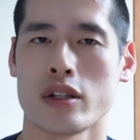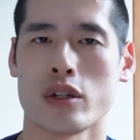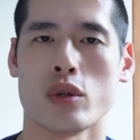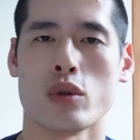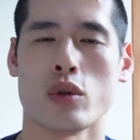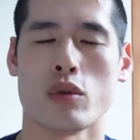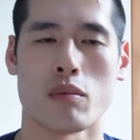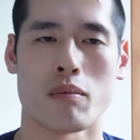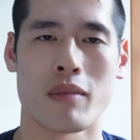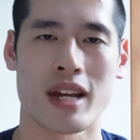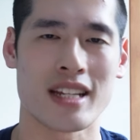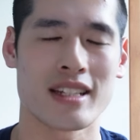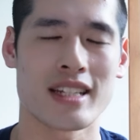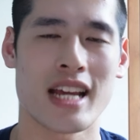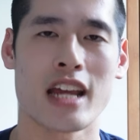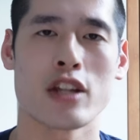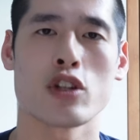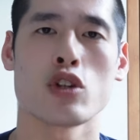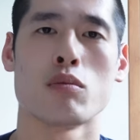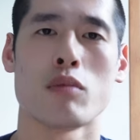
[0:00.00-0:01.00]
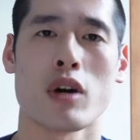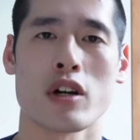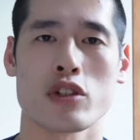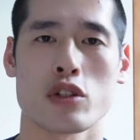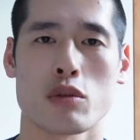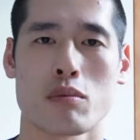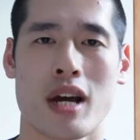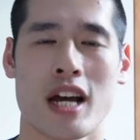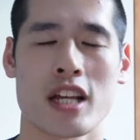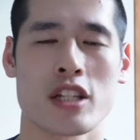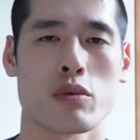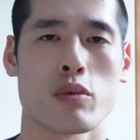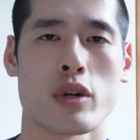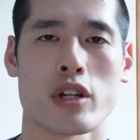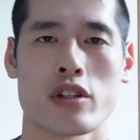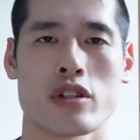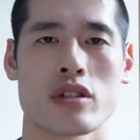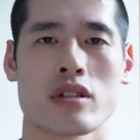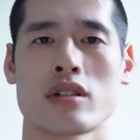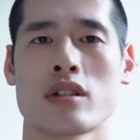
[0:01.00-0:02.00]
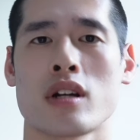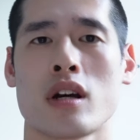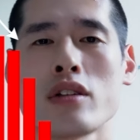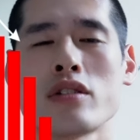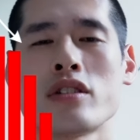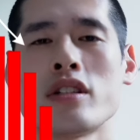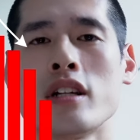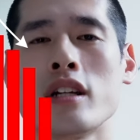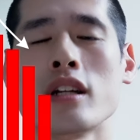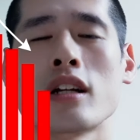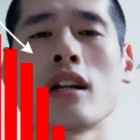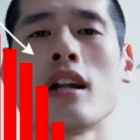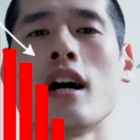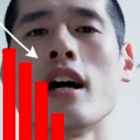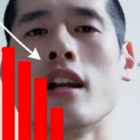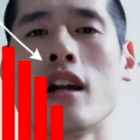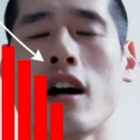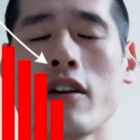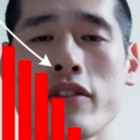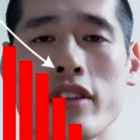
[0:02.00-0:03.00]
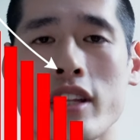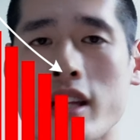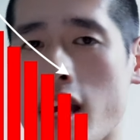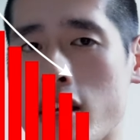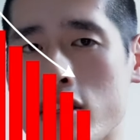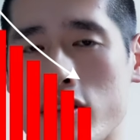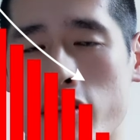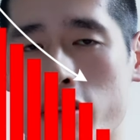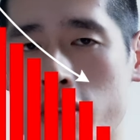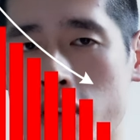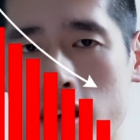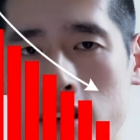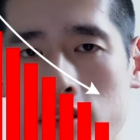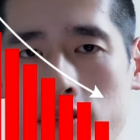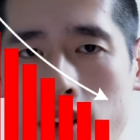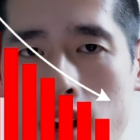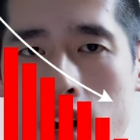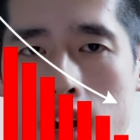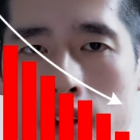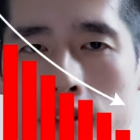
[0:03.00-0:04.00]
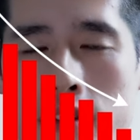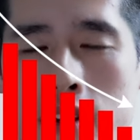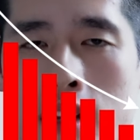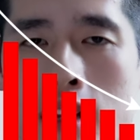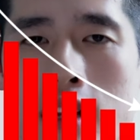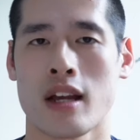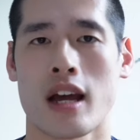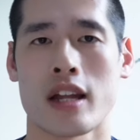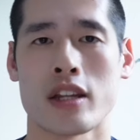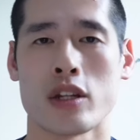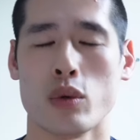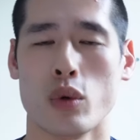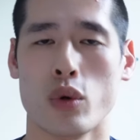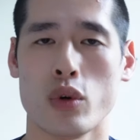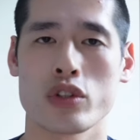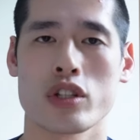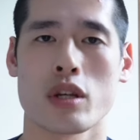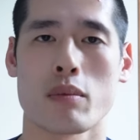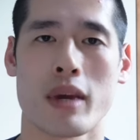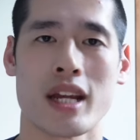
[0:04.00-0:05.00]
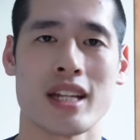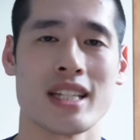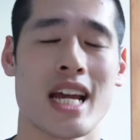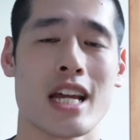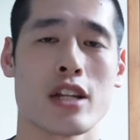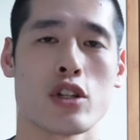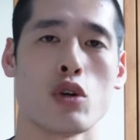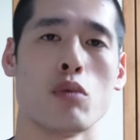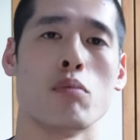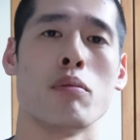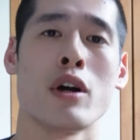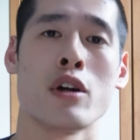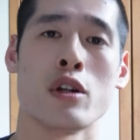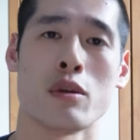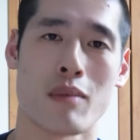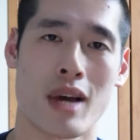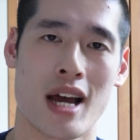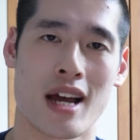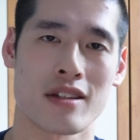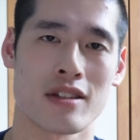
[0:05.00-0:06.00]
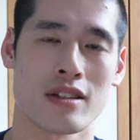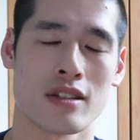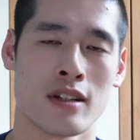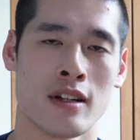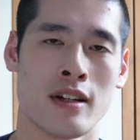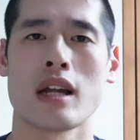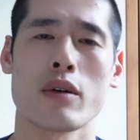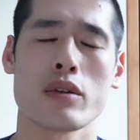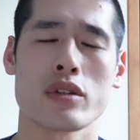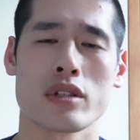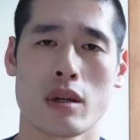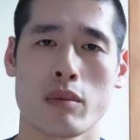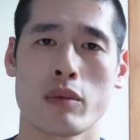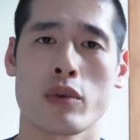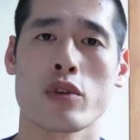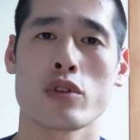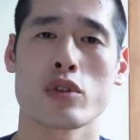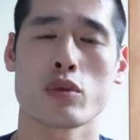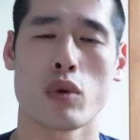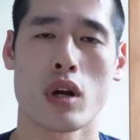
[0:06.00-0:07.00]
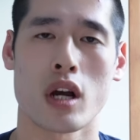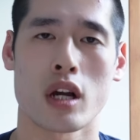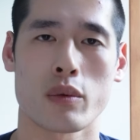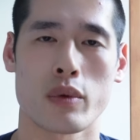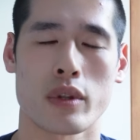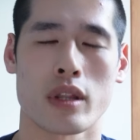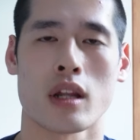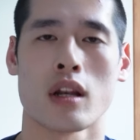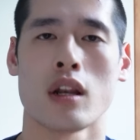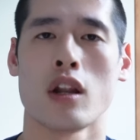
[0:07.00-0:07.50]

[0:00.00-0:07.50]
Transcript: you maintain your muscle mass, which starts to decline after the age of 35, and you also maintain your bone mass. Now, as someone who's worked with a